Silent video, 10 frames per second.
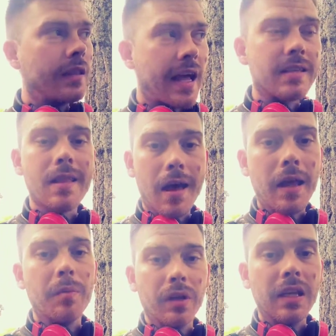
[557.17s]
That's not
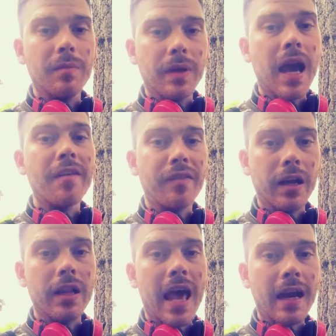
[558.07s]
it. Believe me, I
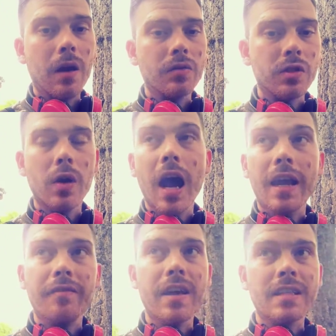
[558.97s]
figured that out too. I
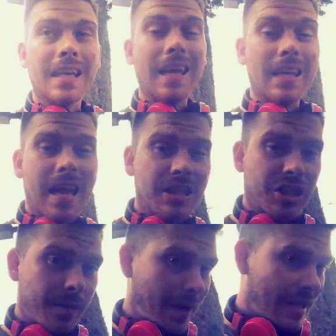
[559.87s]
investigated that
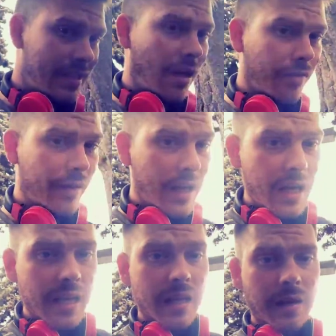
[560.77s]
shit myself. You
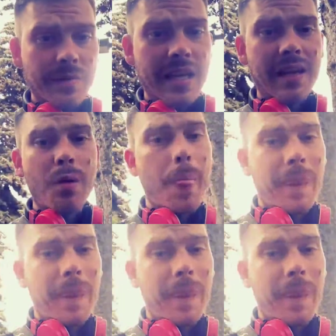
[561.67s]
know what I'm saying?